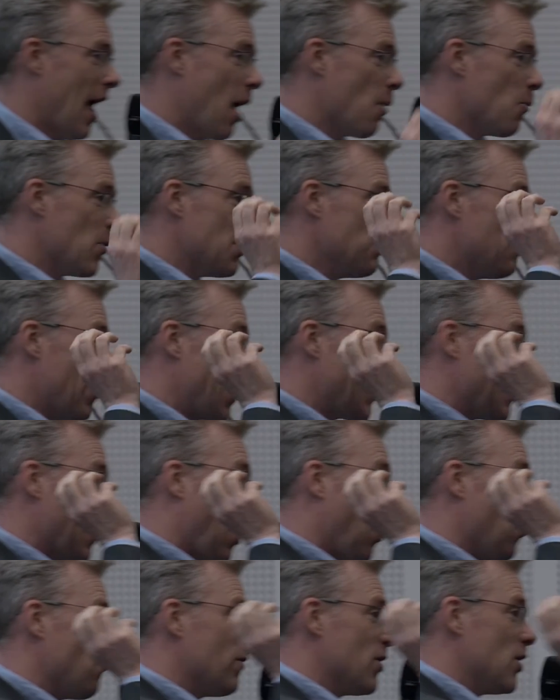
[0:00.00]
and we ran
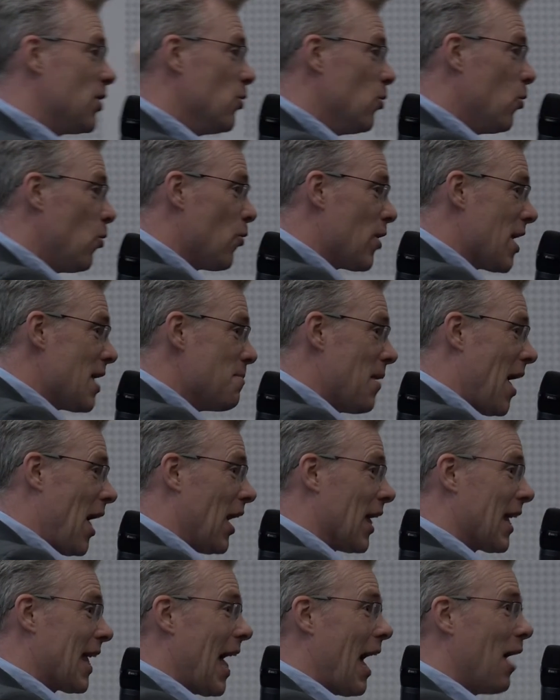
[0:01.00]
it over your
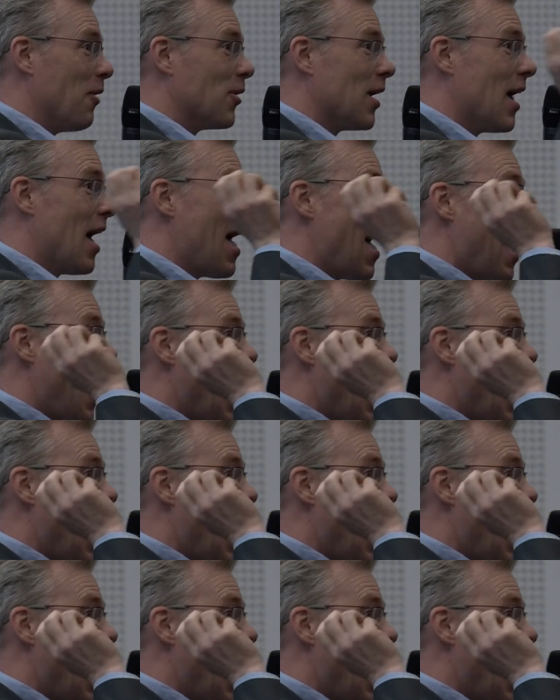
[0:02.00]
email account